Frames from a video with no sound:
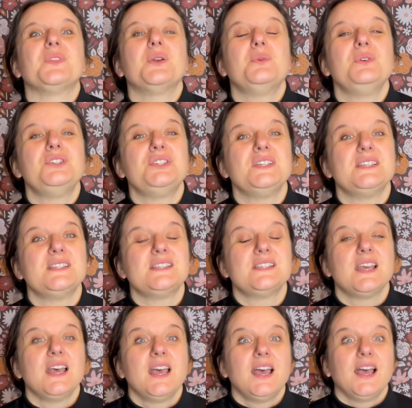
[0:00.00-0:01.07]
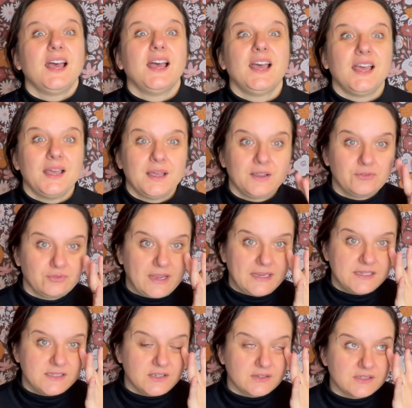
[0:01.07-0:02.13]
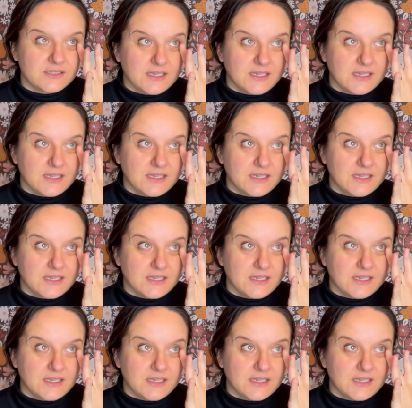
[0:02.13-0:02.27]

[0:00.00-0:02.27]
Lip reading: which is great because